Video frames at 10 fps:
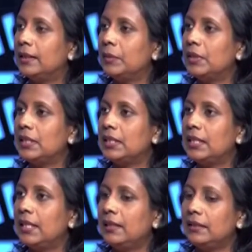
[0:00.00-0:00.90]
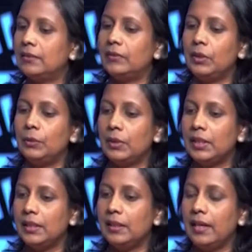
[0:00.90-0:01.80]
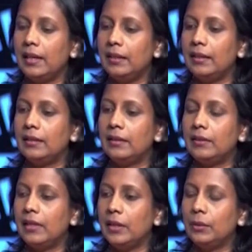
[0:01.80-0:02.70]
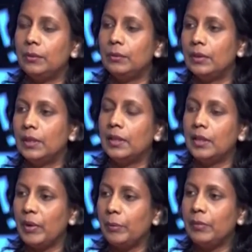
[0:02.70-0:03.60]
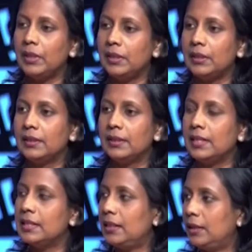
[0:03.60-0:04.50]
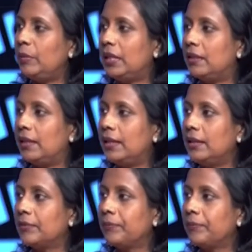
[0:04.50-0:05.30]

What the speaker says: Because it's like when you read and try to remember, there's a limit, right?